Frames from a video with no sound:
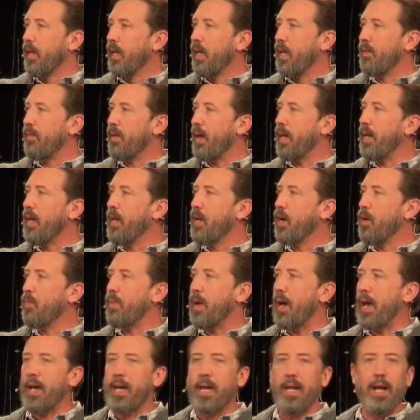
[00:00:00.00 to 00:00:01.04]
And if I could go
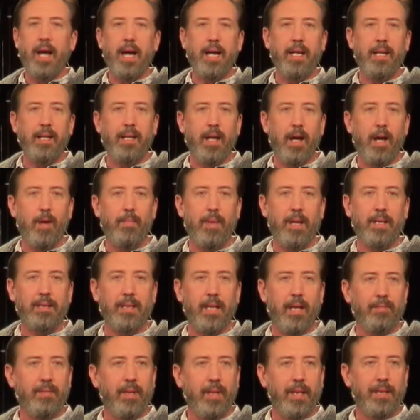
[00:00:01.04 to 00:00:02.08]
back and I could tell
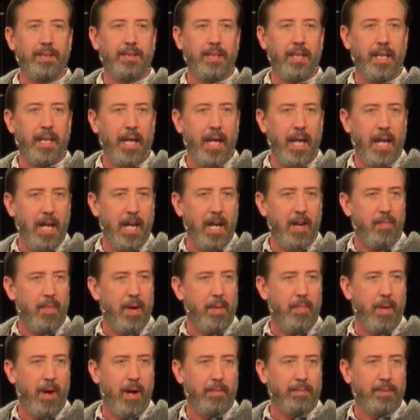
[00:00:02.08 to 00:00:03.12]
myself to listen to any of
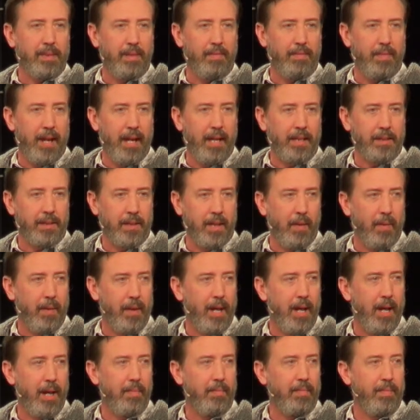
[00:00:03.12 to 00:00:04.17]
my mom's advice
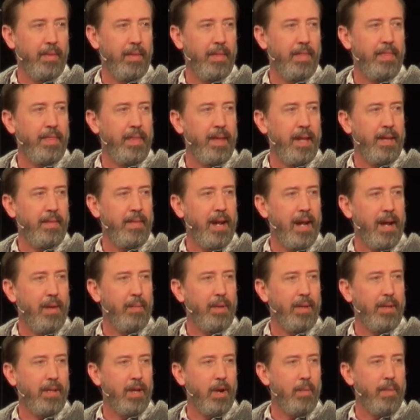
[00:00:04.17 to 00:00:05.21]
growing up, the thing that I
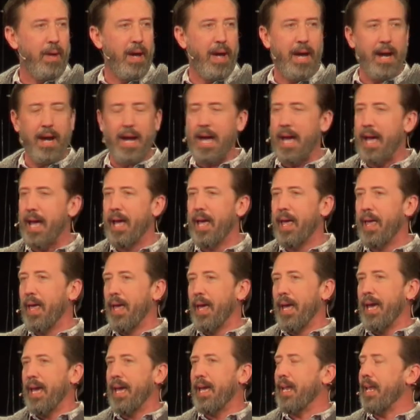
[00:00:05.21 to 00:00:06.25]
would go back.
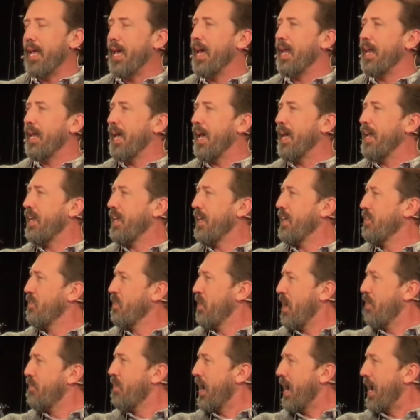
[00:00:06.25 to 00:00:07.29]
And if
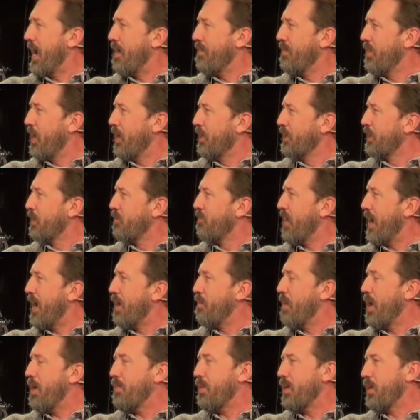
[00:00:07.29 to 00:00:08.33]
you ever have those, in
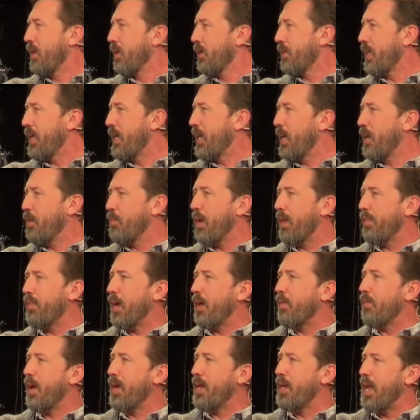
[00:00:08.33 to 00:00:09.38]
fact, maybe you're thinking about
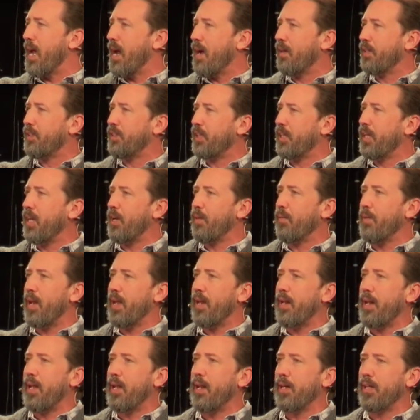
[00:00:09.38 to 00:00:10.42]
that right now as you're getting
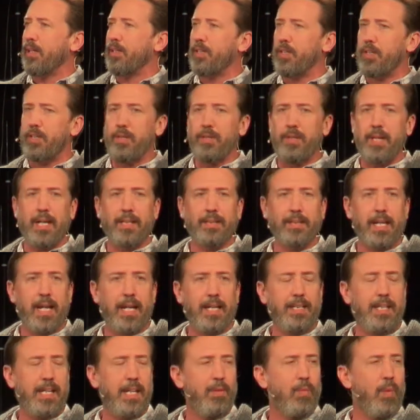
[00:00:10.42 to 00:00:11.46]
ready to enter into
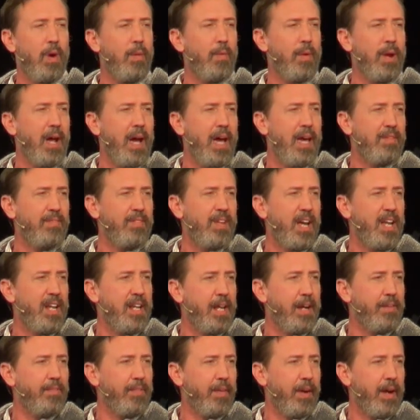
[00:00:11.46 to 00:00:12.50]
2018. What would I have done
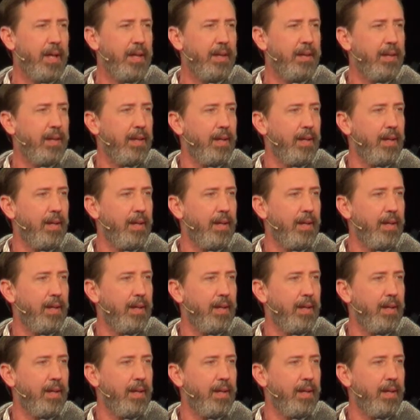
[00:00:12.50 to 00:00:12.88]
different?